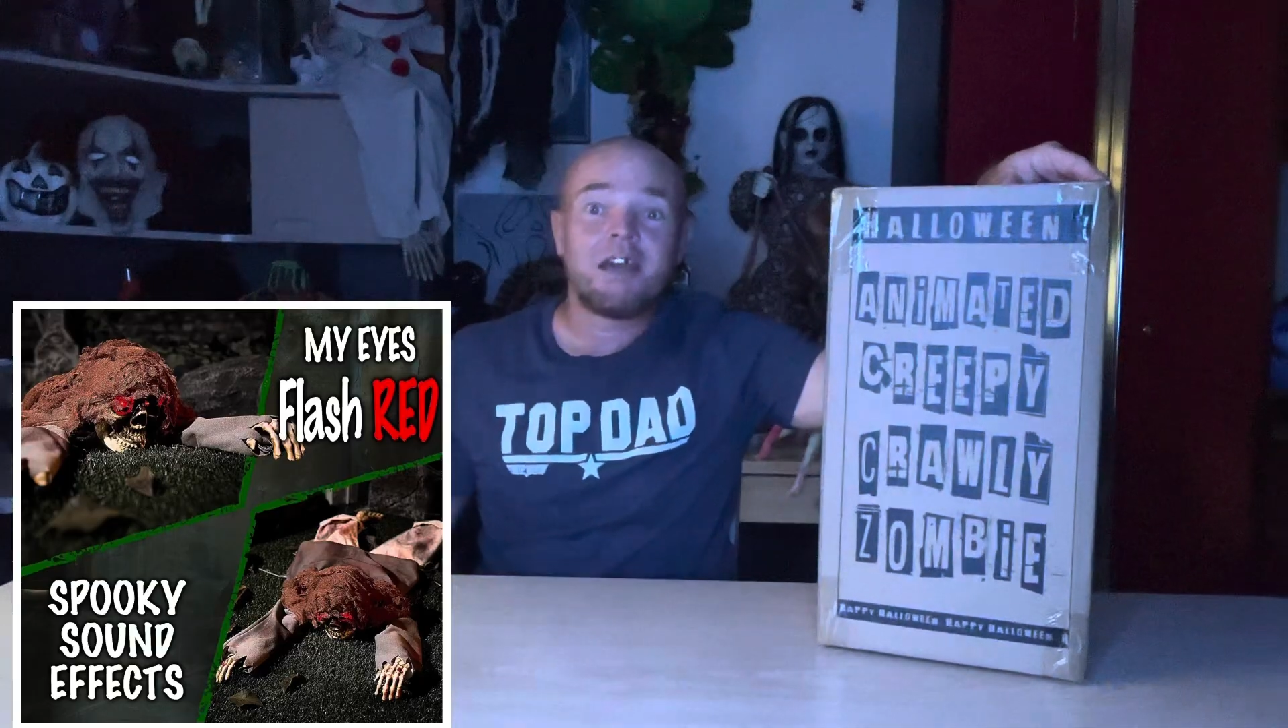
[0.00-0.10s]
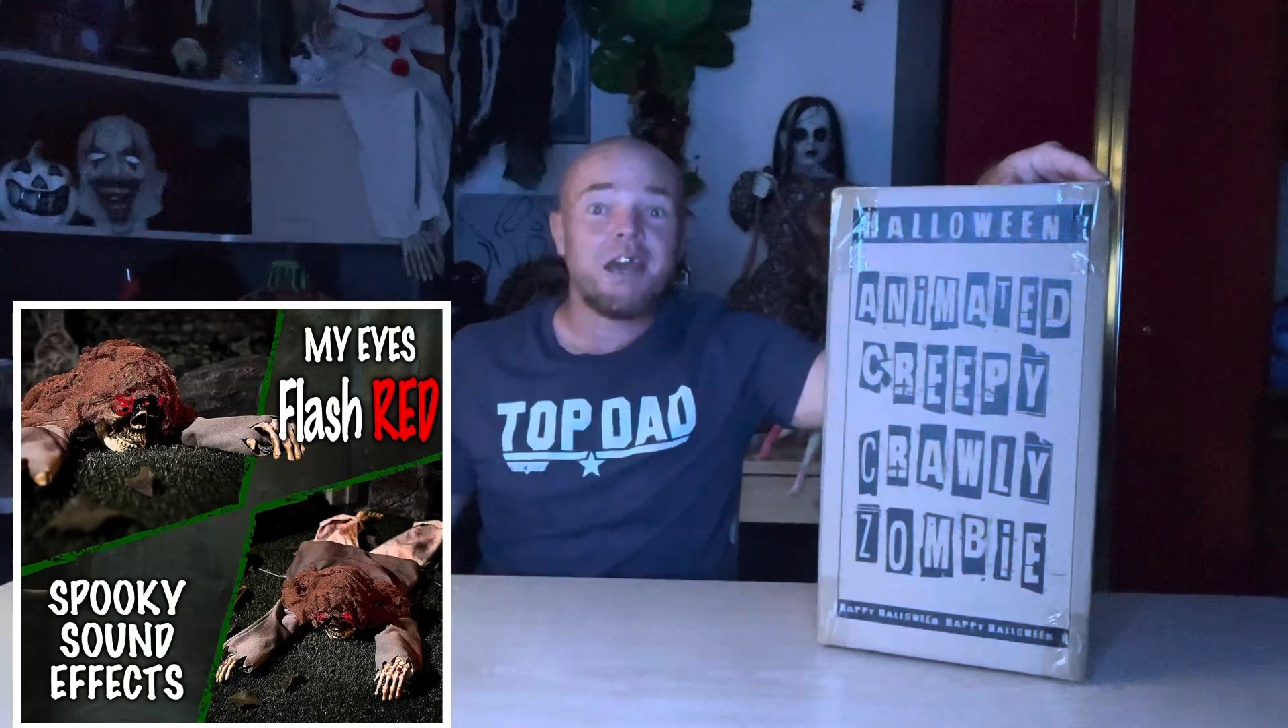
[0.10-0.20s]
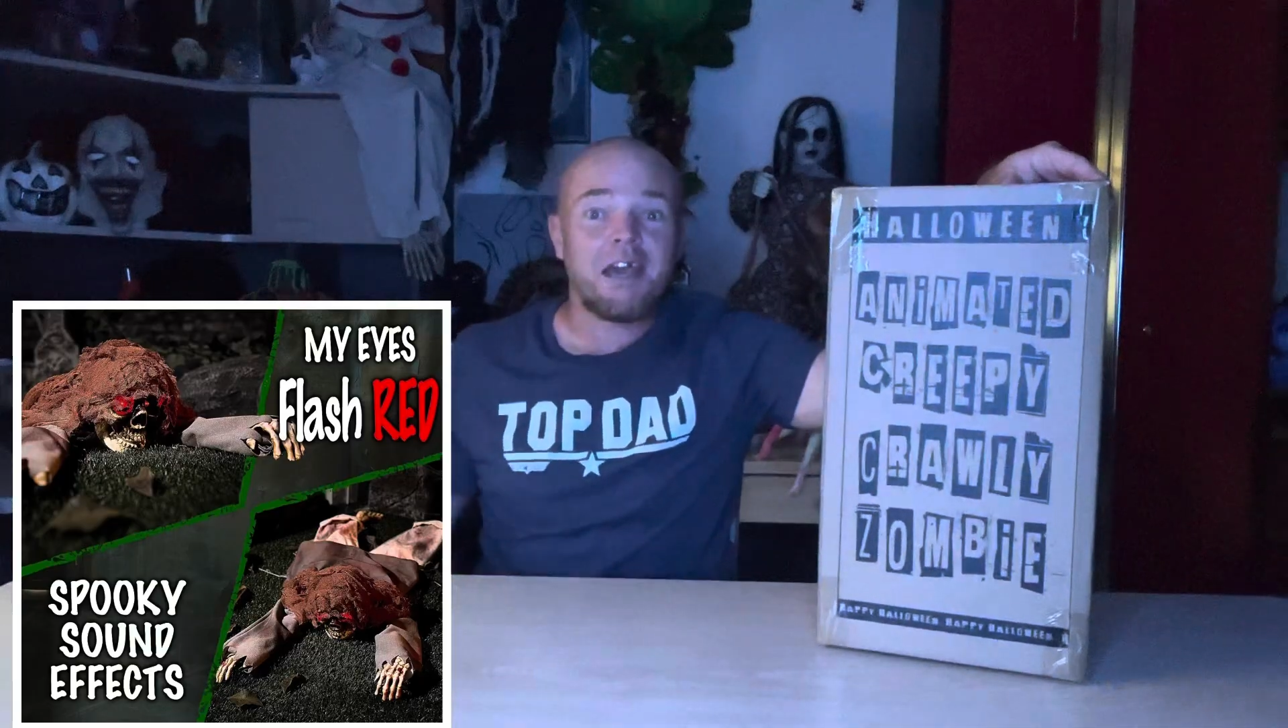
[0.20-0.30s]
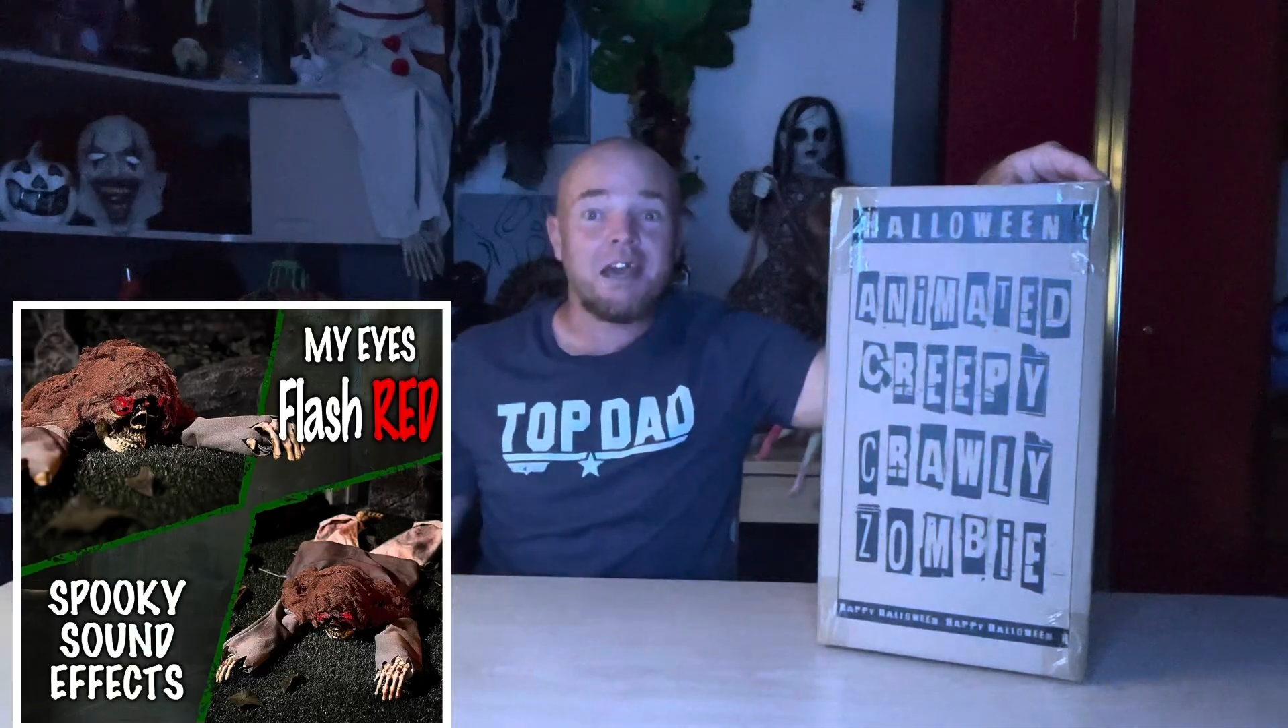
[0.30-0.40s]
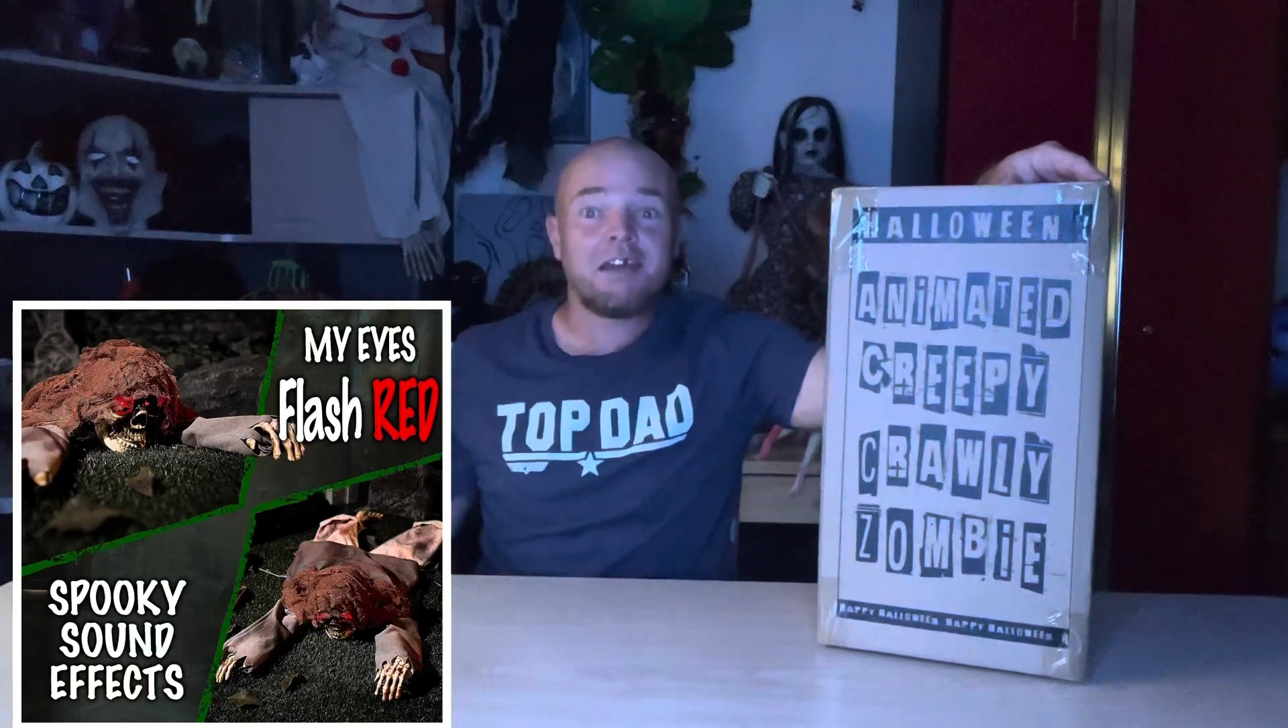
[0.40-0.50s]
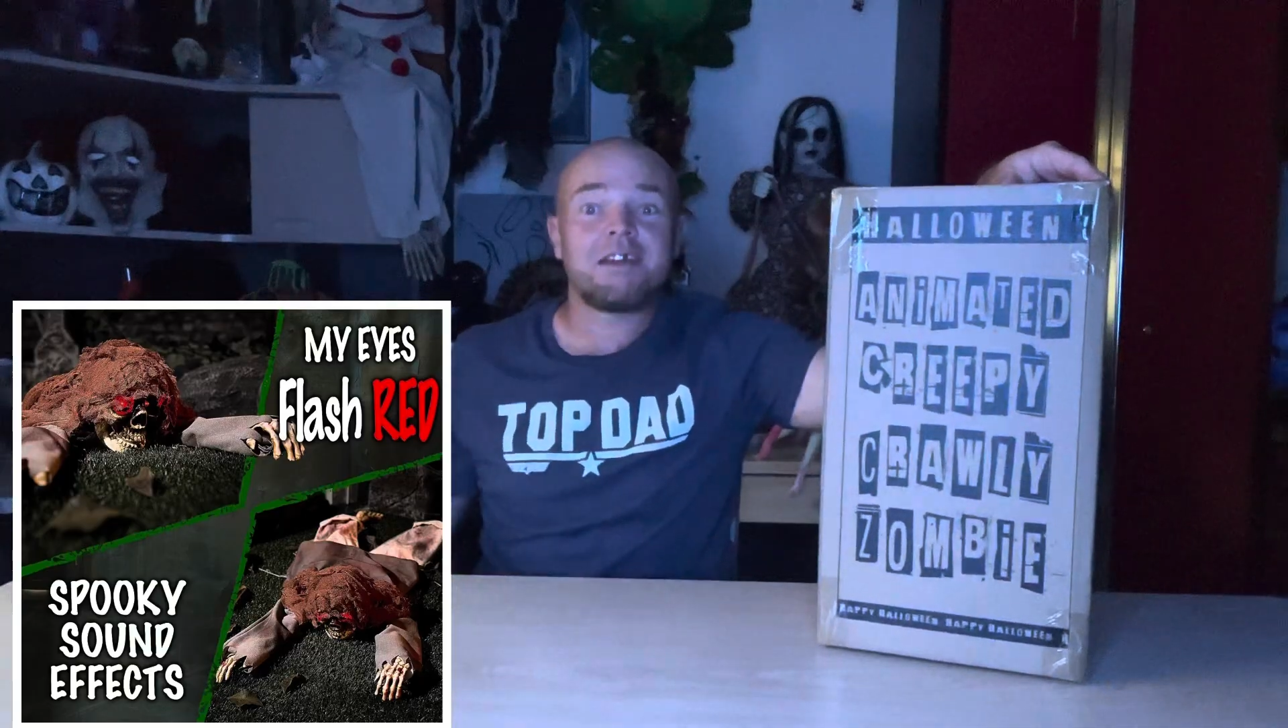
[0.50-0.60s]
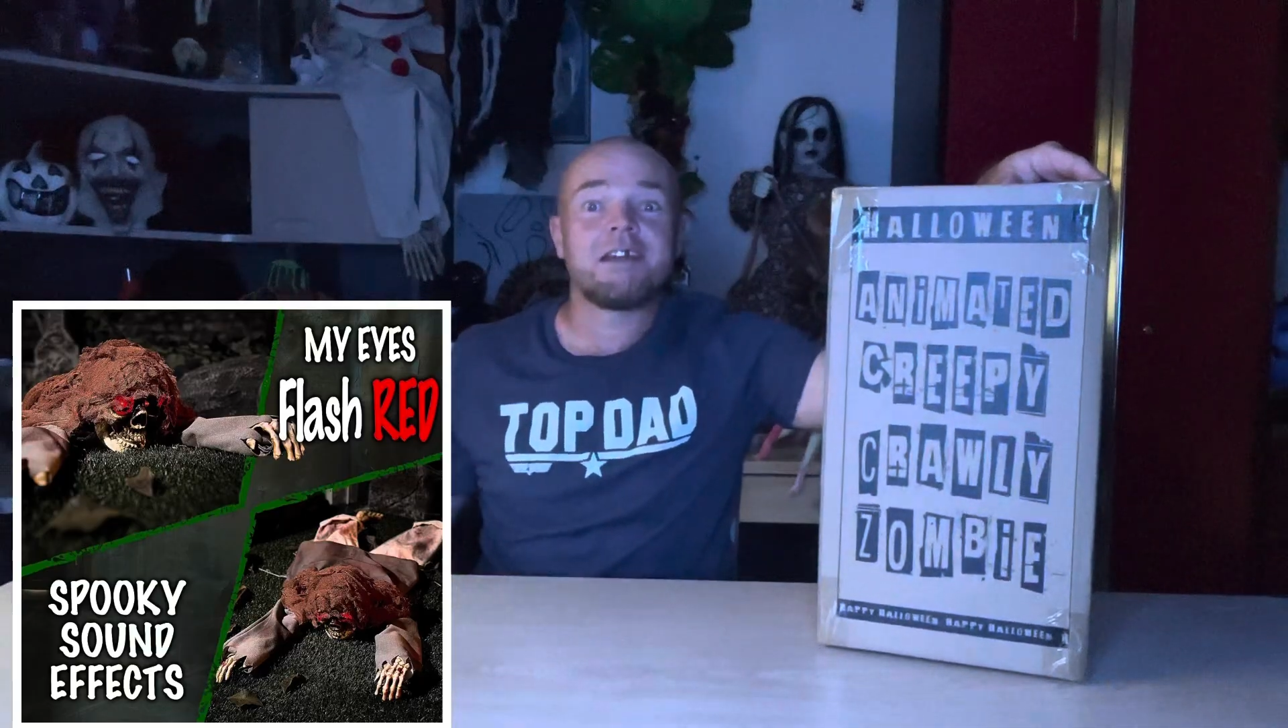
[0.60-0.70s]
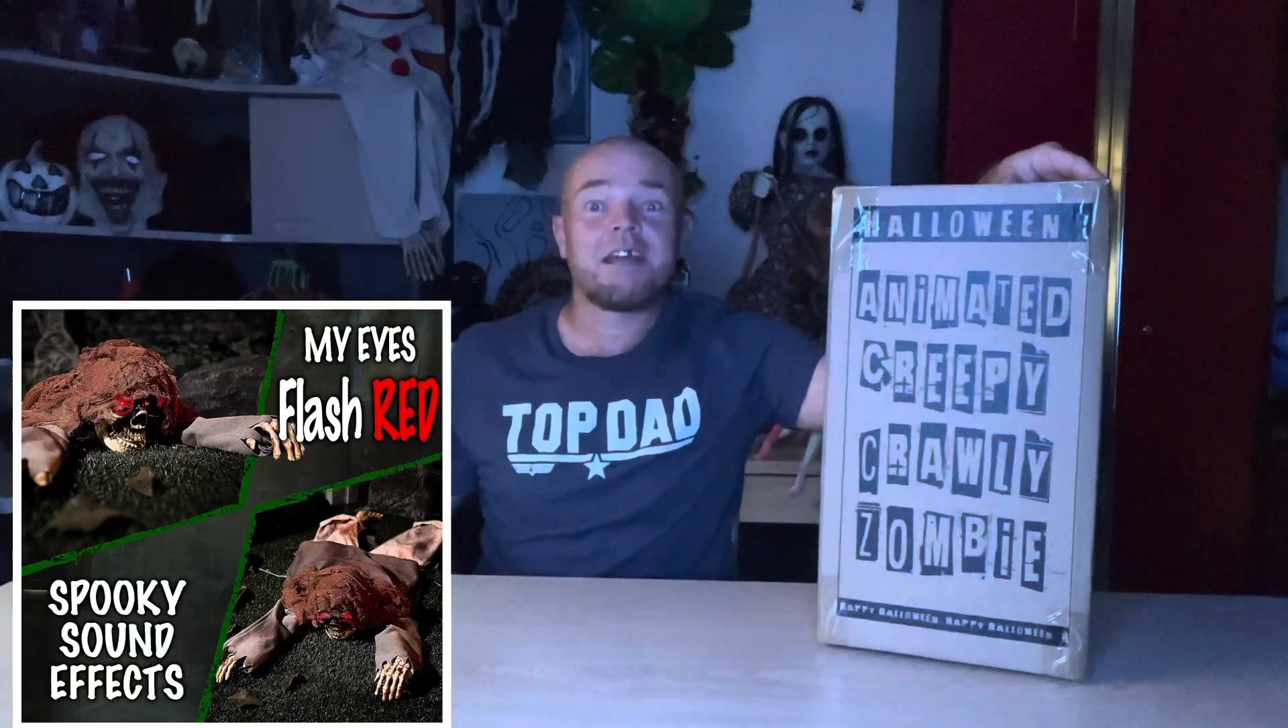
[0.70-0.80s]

and it